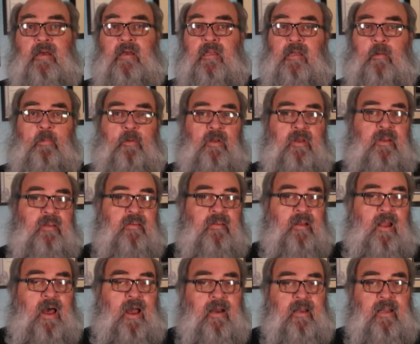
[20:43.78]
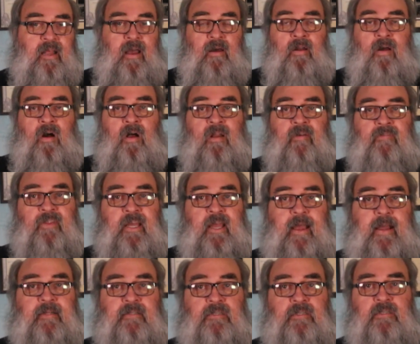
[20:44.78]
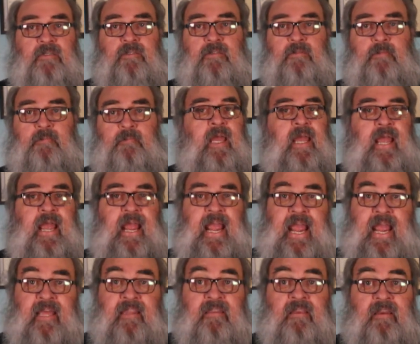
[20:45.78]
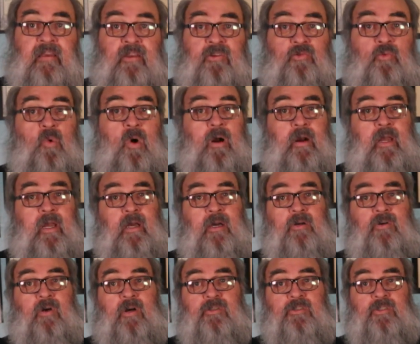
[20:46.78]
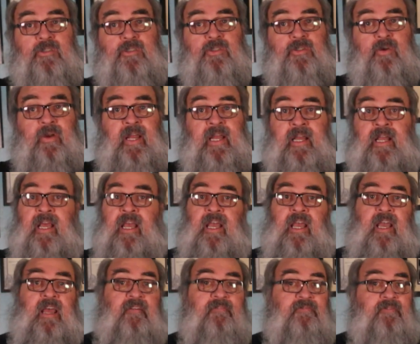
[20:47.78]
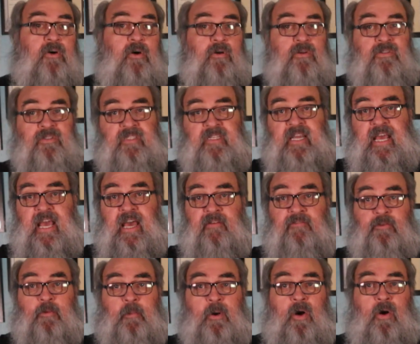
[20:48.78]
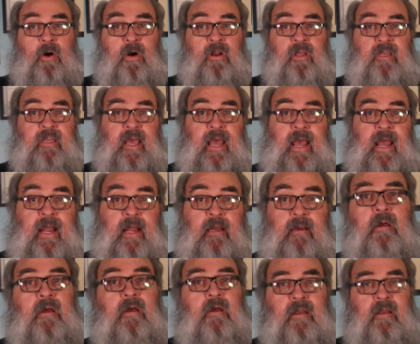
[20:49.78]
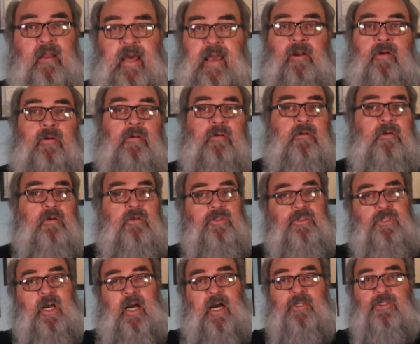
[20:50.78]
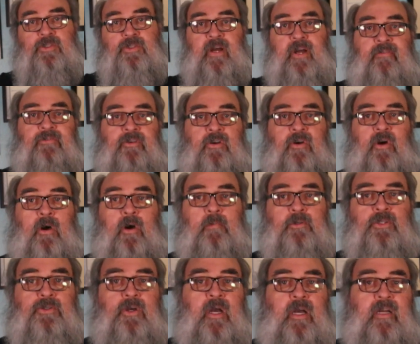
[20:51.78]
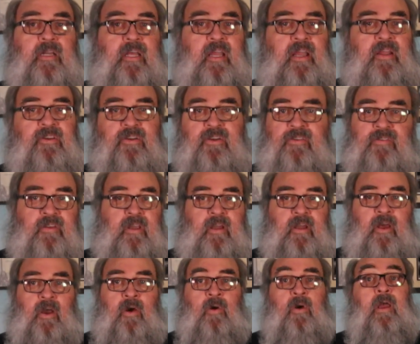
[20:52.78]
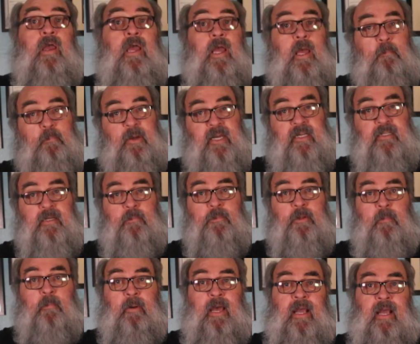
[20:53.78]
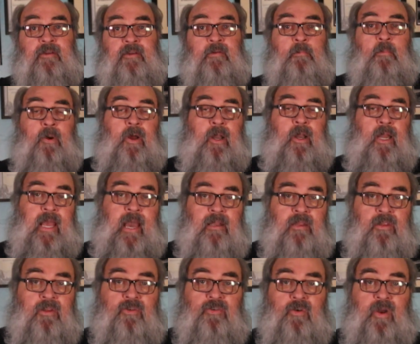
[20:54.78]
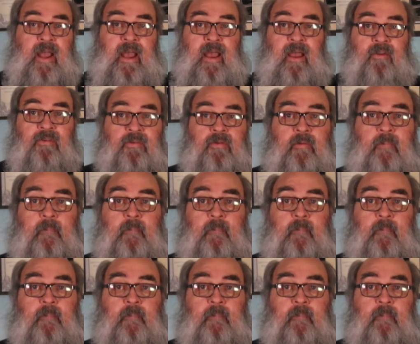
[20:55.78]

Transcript: The police lock down all of the exits. Anthony is walking across the street and falls dead from a heart attack. Later, Josh drives a garbage truck to each casino and picks up the bags of money out of the trash.